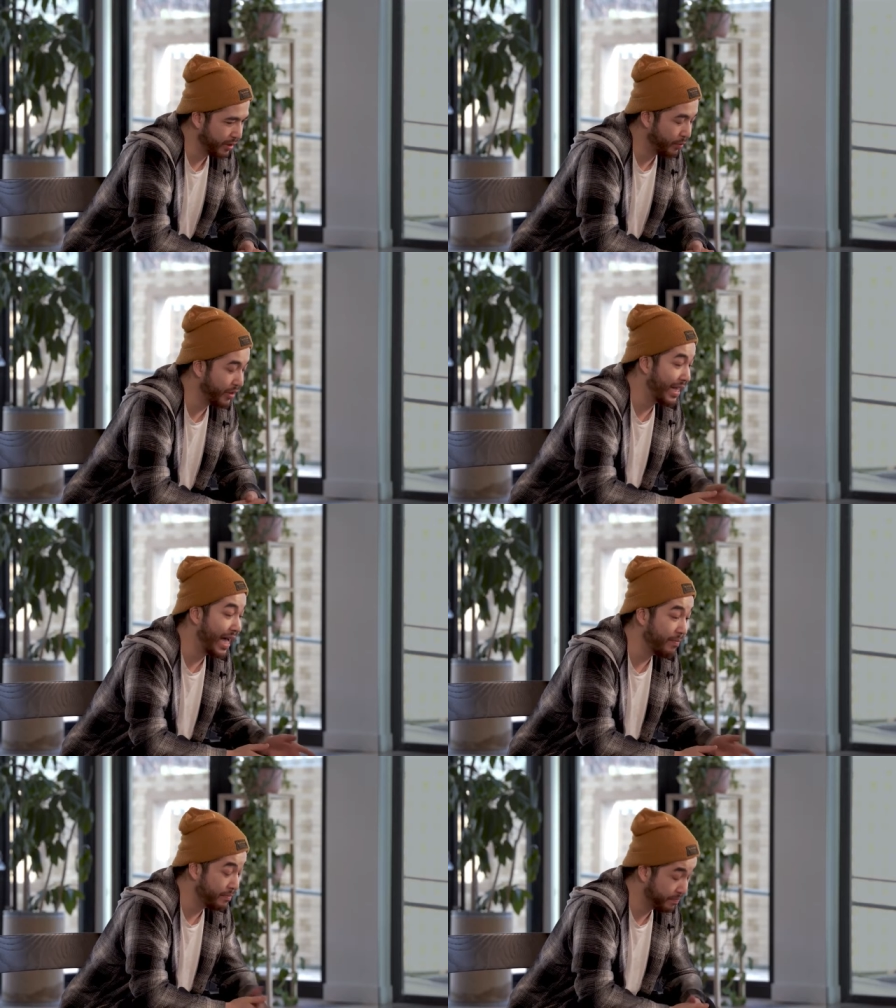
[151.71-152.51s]
And with
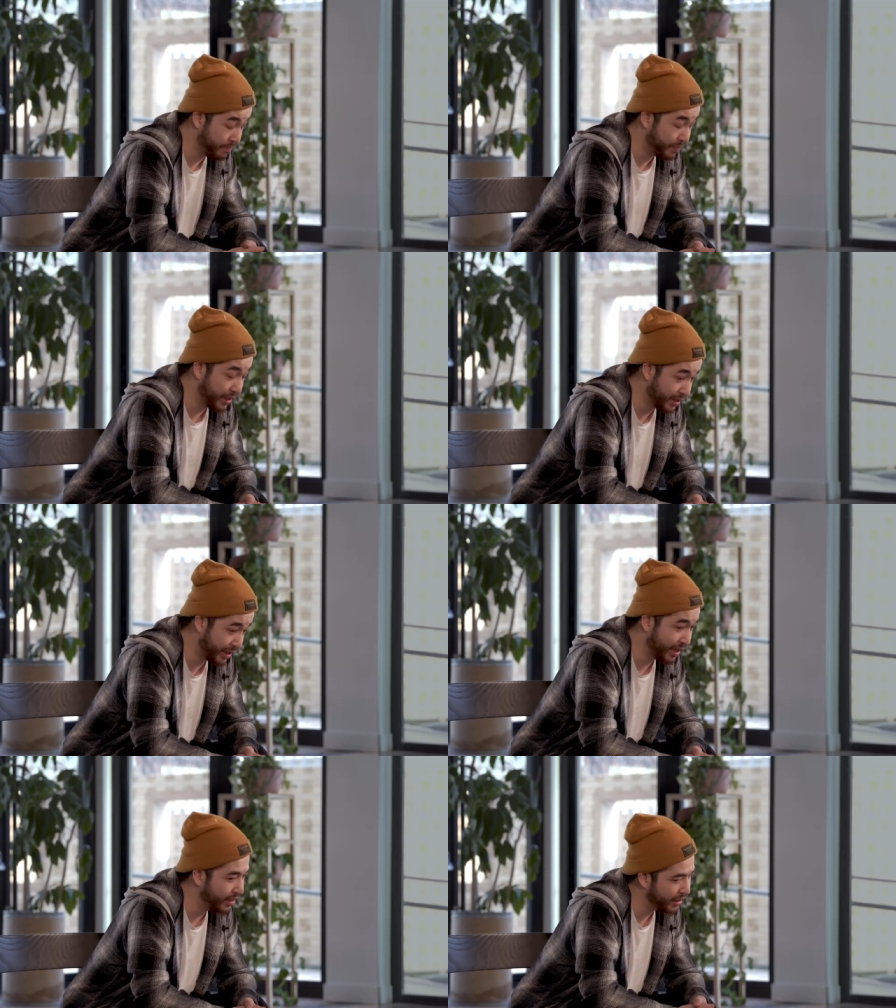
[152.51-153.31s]
that being
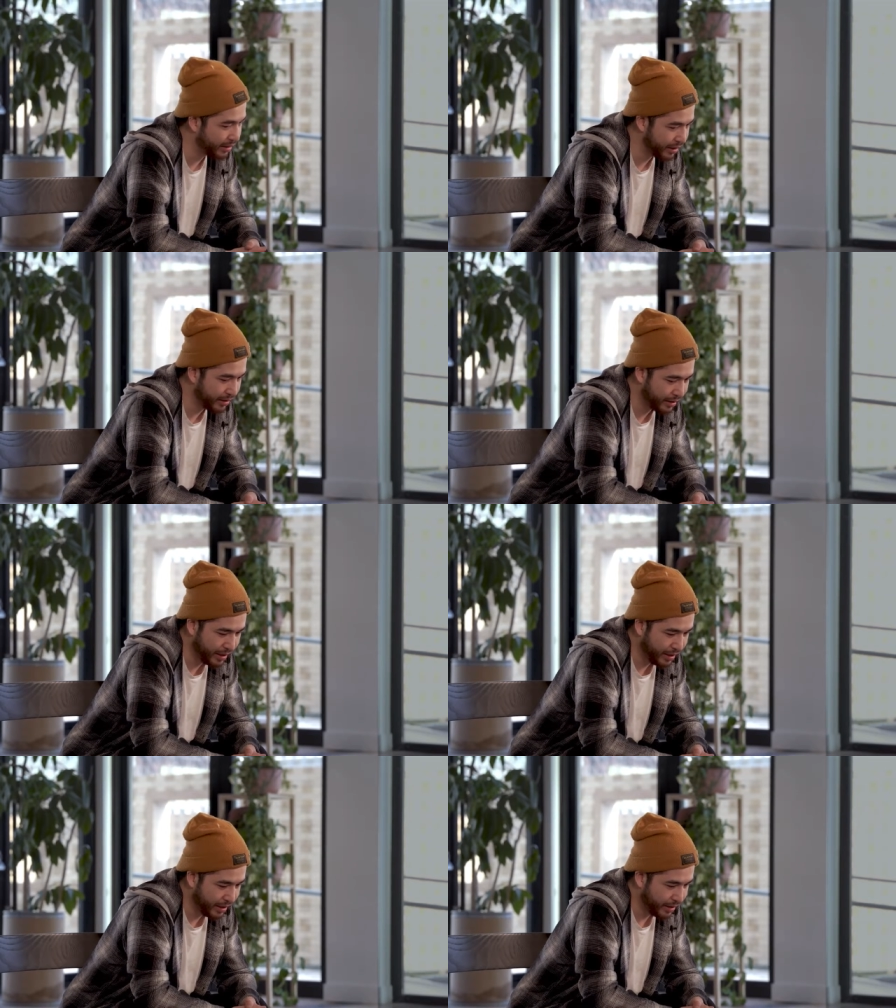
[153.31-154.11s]
said, like the,